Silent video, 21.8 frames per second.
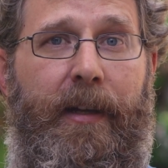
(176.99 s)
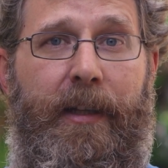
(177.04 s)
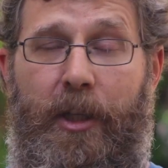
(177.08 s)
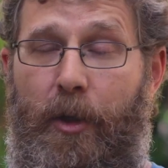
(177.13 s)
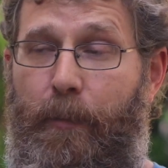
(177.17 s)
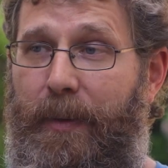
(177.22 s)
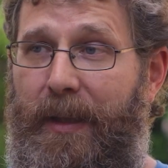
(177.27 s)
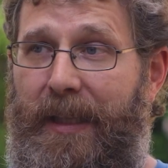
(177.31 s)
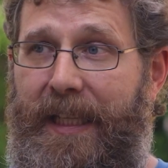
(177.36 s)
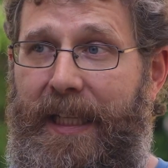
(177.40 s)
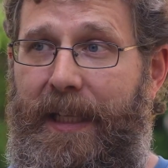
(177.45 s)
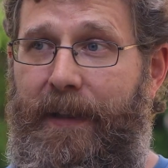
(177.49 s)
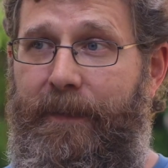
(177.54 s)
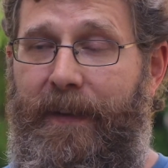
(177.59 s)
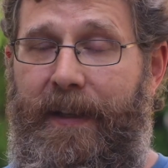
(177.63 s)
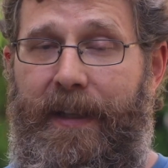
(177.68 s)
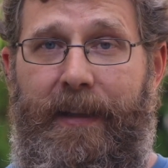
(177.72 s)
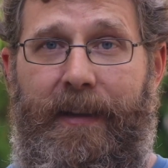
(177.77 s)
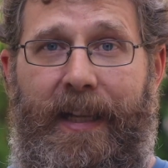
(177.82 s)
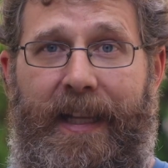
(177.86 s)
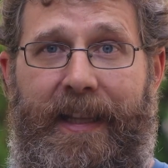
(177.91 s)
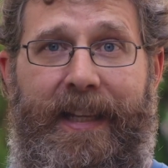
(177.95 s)
You believe
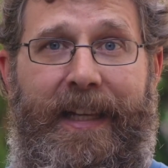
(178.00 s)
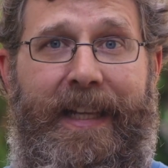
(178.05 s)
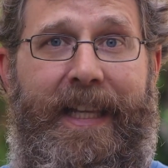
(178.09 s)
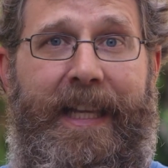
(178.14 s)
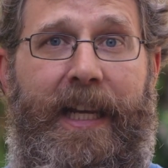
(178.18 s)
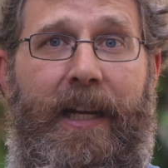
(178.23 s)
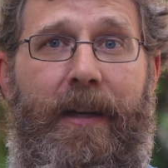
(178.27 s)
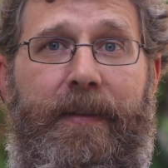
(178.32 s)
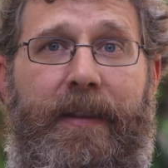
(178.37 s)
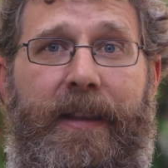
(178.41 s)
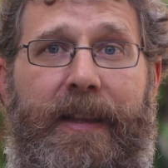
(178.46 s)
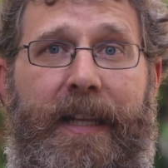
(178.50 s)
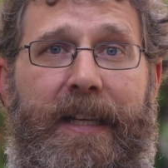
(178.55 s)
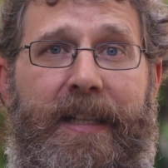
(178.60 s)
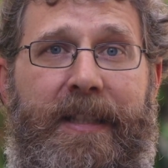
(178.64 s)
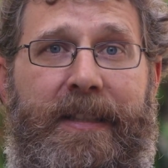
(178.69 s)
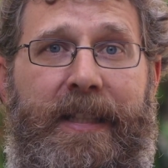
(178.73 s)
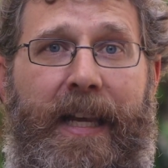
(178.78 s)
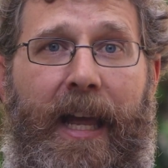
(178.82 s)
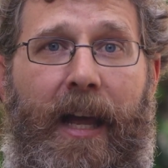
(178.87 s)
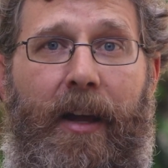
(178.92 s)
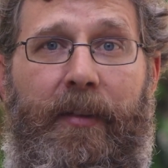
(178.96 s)
in the gear that they
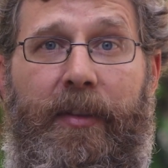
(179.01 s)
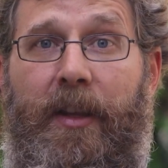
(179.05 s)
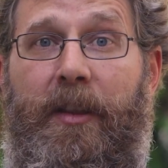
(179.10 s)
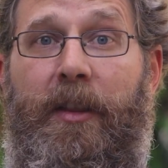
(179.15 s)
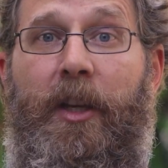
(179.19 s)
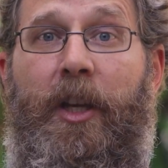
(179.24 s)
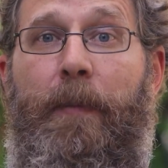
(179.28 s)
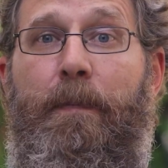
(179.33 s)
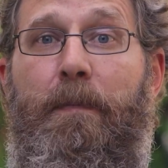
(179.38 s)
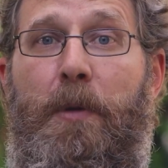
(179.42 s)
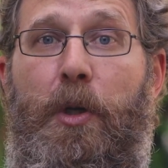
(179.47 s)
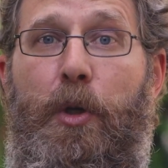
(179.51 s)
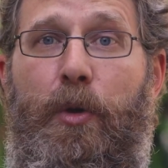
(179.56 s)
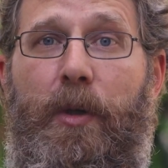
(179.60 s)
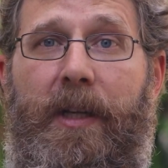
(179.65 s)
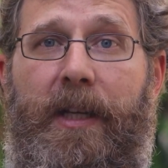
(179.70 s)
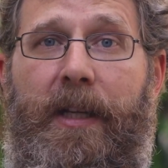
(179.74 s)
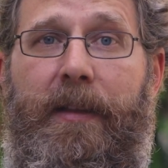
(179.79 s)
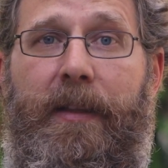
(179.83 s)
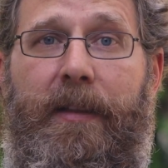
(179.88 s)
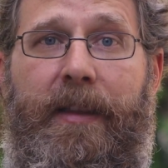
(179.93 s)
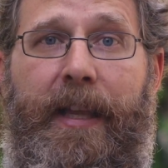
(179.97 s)
sell, the
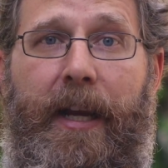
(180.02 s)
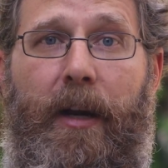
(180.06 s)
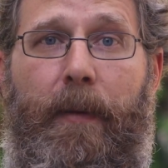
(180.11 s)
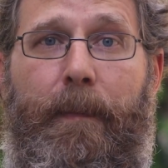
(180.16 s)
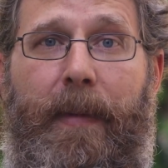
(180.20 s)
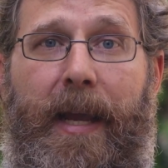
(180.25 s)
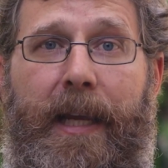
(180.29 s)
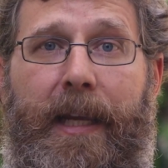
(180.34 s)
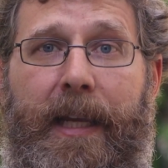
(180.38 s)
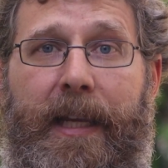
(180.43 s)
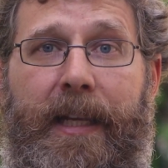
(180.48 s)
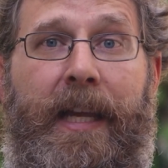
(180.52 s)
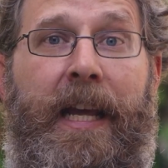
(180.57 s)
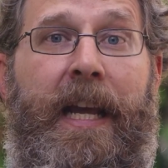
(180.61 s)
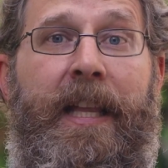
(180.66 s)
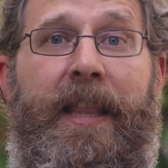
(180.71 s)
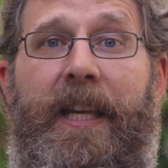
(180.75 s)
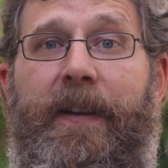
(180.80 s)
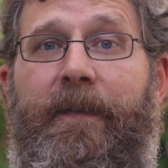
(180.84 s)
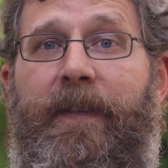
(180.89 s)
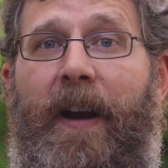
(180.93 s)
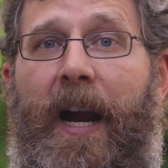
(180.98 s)
community that they are making,
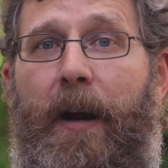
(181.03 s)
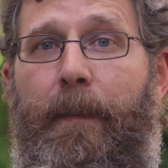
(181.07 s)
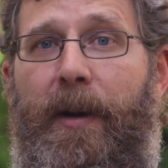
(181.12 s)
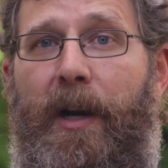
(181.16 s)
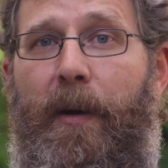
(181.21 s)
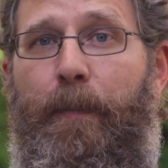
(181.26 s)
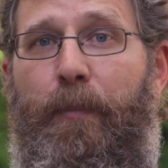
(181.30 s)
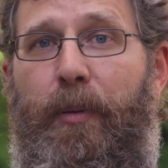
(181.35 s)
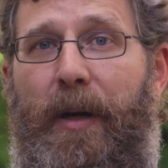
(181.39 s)
the environmental